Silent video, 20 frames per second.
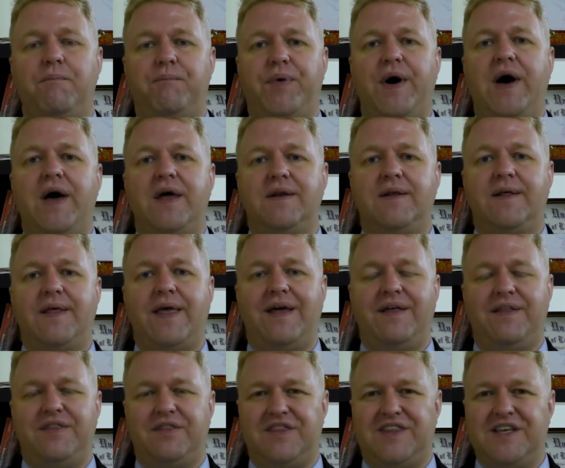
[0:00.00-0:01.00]
But
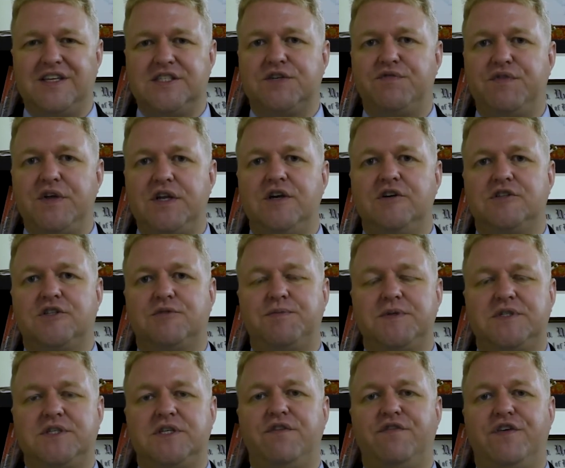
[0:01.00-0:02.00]
this video
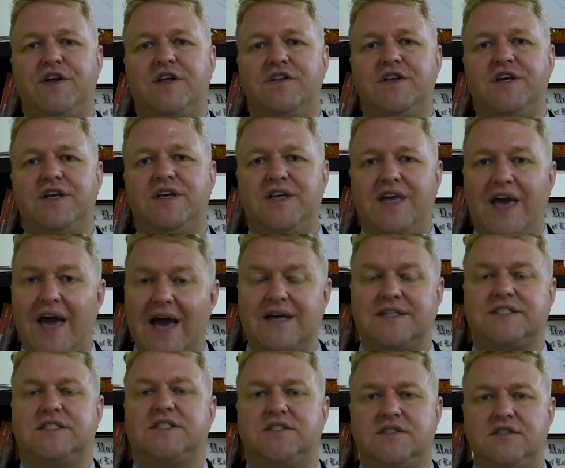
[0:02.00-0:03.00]
specifically,
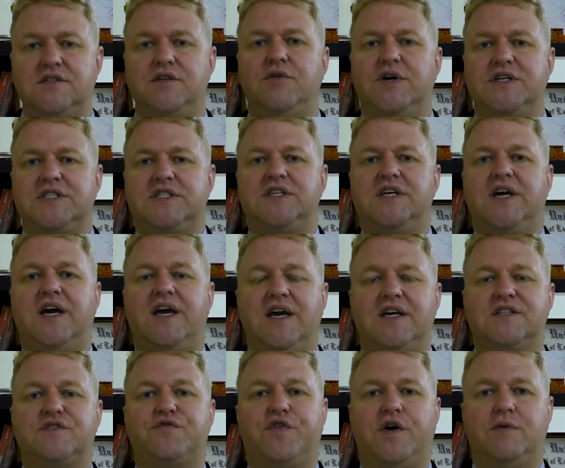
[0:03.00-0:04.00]
yes,
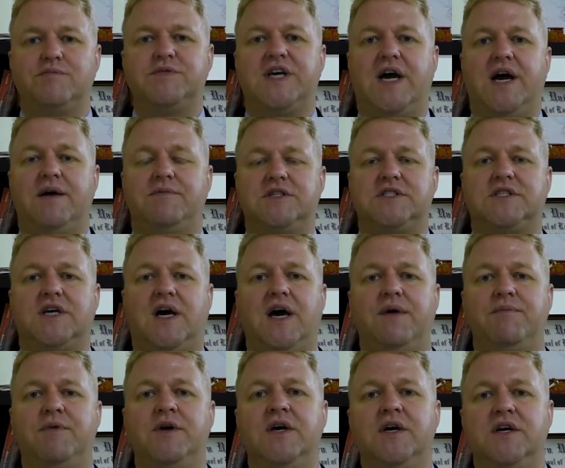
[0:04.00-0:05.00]
USCIS from time to
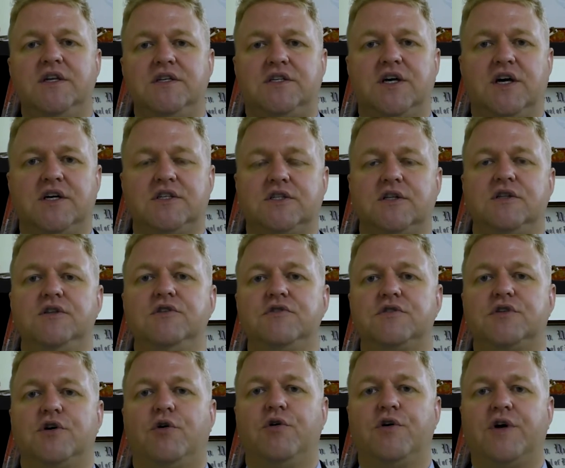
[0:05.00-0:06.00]
time does
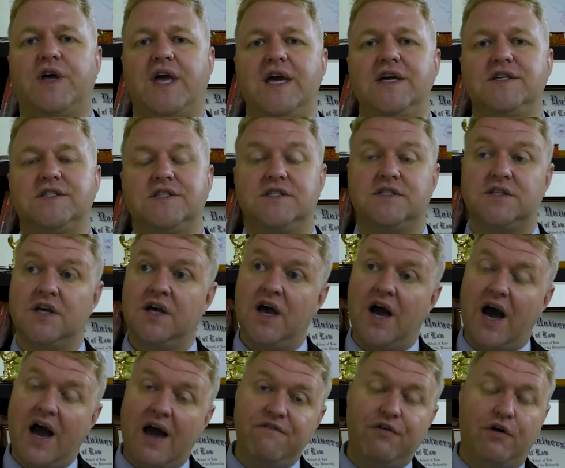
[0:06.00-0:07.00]
lose whole cases.
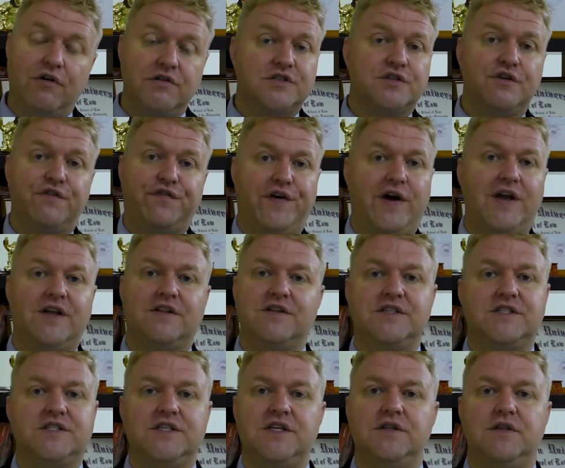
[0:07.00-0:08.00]
I've also,
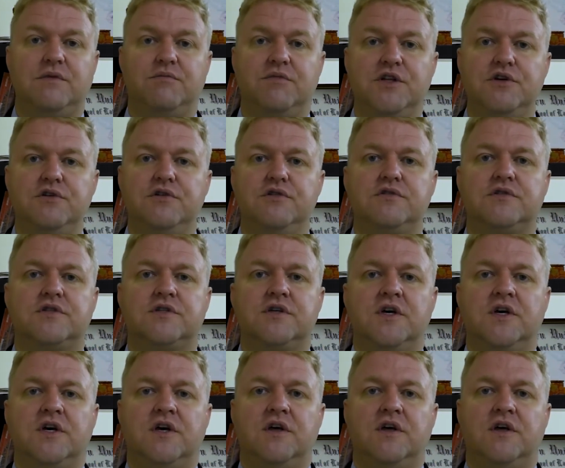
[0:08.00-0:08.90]
frankly, seen them lose